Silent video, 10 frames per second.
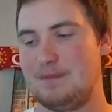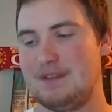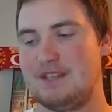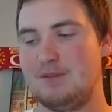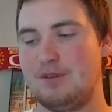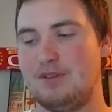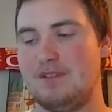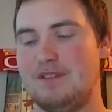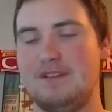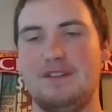But this is what
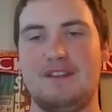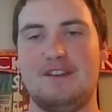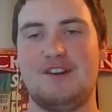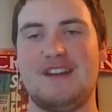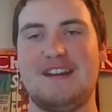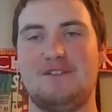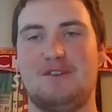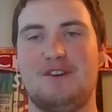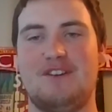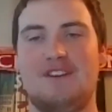you're here
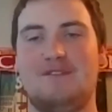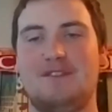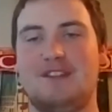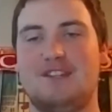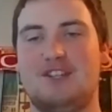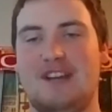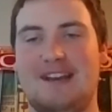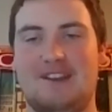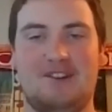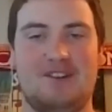for. You're here for the
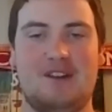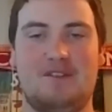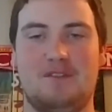chat. You're not here